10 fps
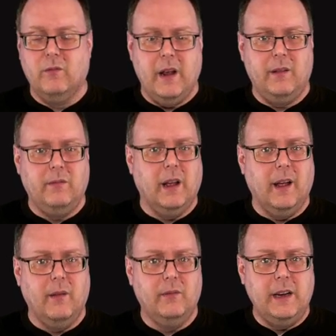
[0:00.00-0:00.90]
red and
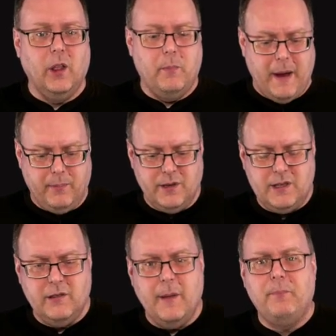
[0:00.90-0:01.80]
uh, yellow peppers
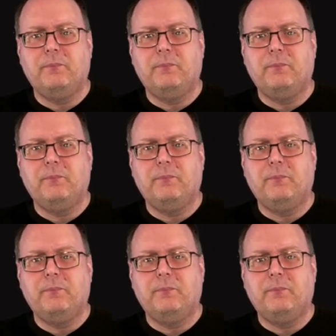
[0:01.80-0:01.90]
to it